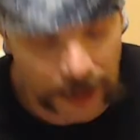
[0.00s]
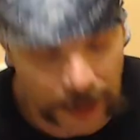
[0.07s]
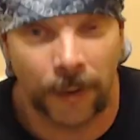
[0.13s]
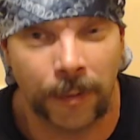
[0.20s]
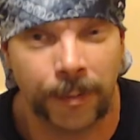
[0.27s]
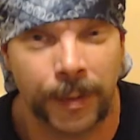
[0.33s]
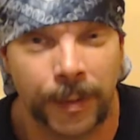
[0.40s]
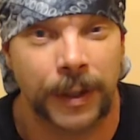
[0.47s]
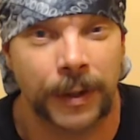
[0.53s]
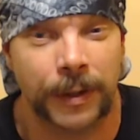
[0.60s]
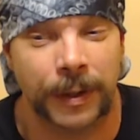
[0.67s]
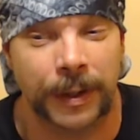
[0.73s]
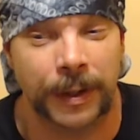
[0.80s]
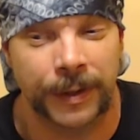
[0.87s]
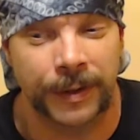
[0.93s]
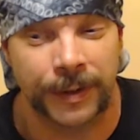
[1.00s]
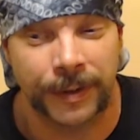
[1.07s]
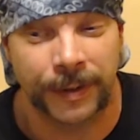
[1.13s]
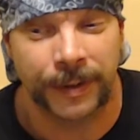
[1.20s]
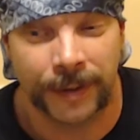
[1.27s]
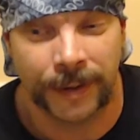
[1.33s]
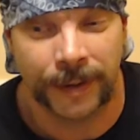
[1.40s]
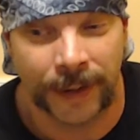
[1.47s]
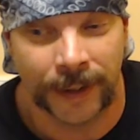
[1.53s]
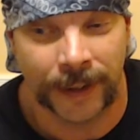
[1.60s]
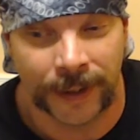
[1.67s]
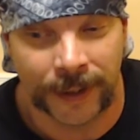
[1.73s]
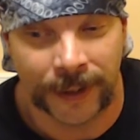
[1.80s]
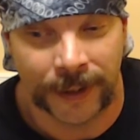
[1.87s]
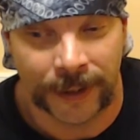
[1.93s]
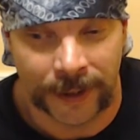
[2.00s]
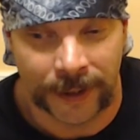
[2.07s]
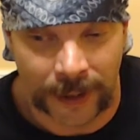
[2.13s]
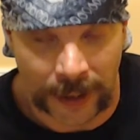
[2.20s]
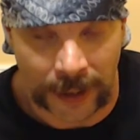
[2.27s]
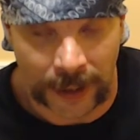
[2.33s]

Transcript: going to be good. I